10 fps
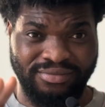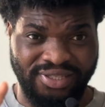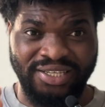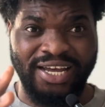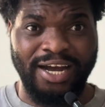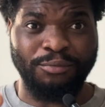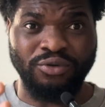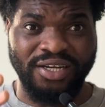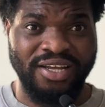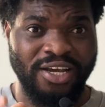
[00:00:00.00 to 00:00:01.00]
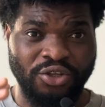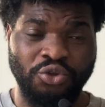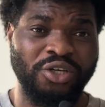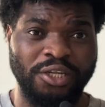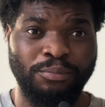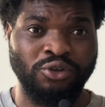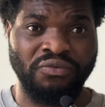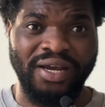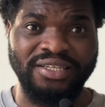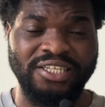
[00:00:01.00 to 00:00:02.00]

thing that happened during the post-fight.